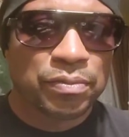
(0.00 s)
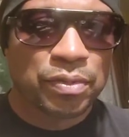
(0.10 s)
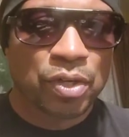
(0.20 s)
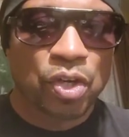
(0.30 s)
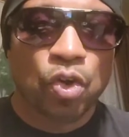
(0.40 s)

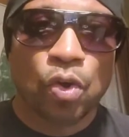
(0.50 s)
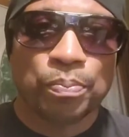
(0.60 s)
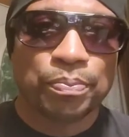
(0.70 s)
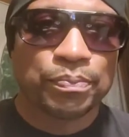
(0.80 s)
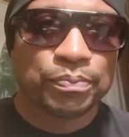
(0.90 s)
going to go up
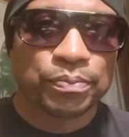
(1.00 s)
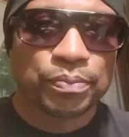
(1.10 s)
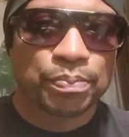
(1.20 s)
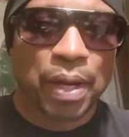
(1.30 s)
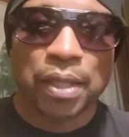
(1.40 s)

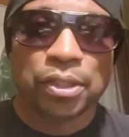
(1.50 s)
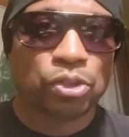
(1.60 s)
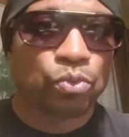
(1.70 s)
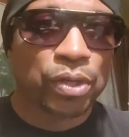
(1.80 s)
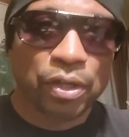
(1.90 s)
probably to
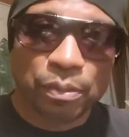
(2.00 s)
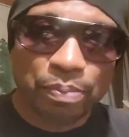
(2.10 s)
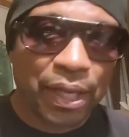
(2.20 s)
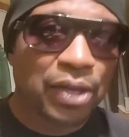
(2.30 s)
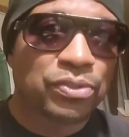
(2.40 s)
300
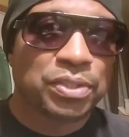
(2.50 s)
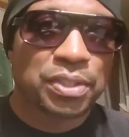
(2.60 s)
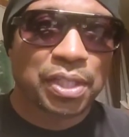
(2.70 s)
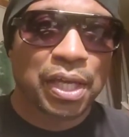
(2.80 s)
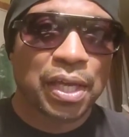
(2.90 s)
pounds this
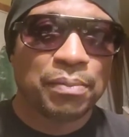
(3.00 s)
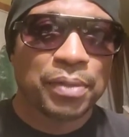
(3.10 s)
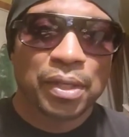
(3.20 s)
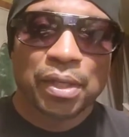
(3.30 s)
time.